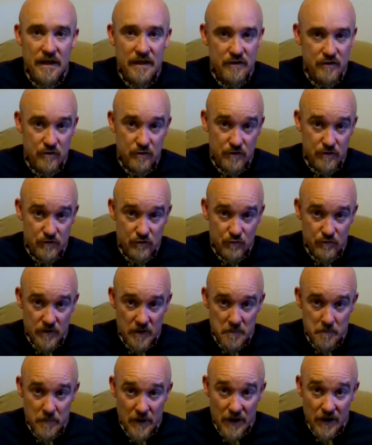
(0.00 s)
You could use a
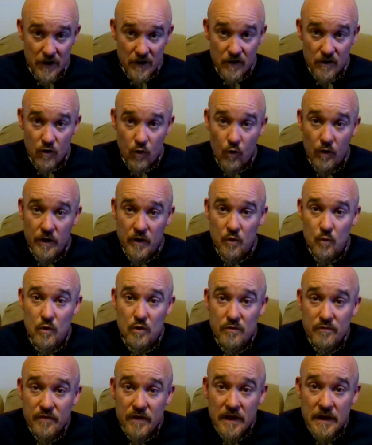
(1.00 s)
bear or a
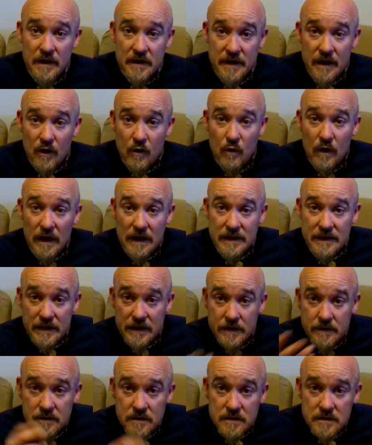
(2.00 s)
wolf. Now,
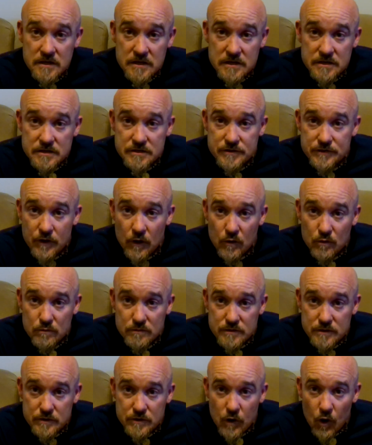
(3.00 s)
again, don't
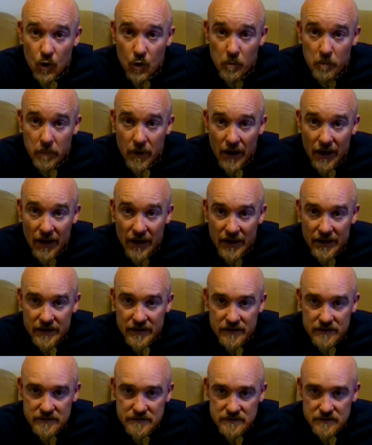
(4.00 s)
go
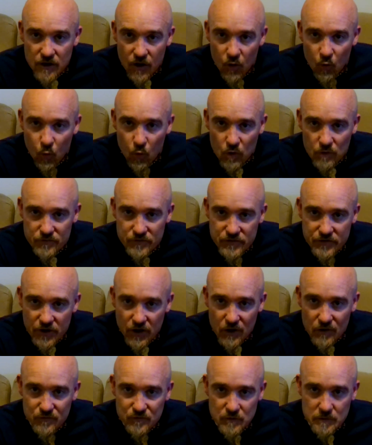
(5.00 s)
buy a wolf
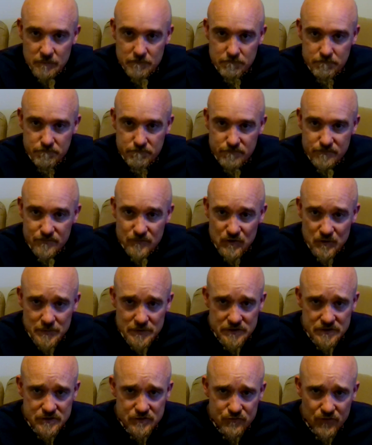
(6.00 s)
skull from someone
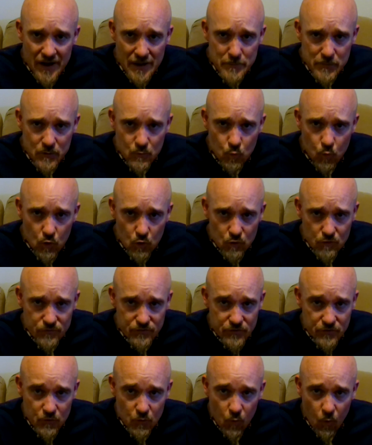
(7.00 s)
that's trapping wolves
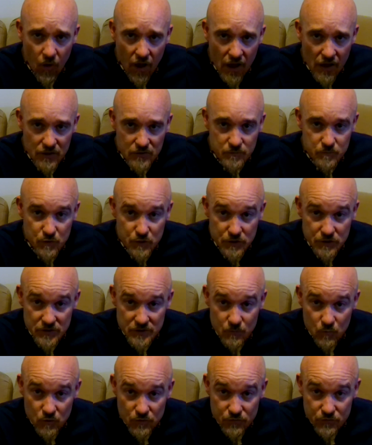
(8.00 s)
in the wild and putting them
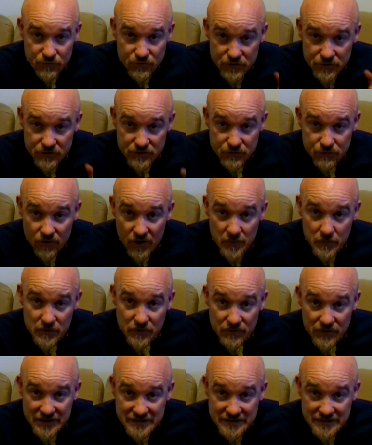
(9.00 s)
wolves with serious trauma.